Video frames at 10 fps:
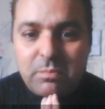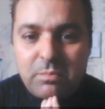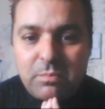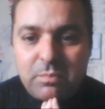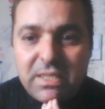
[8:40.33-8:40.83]

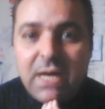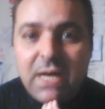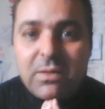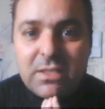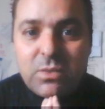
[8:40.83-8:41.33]
but I
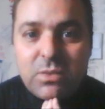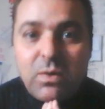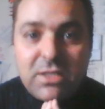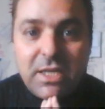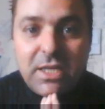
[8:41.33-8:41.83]
wanted to
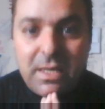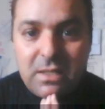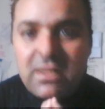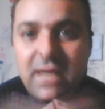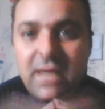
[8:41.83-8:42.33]
watch it
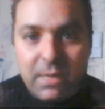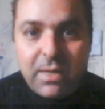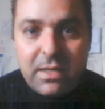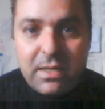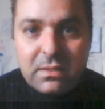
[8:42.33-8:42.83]

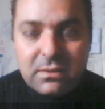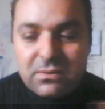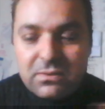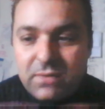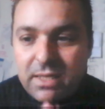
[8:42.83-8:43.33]
anyway,
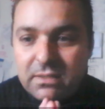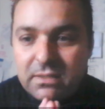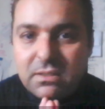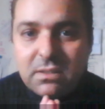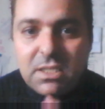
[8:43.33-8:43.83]
right?
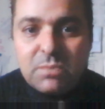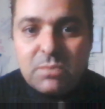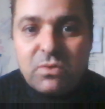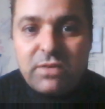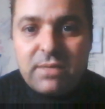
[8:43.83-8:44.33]
This
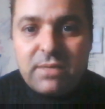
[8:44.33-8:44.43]
movie.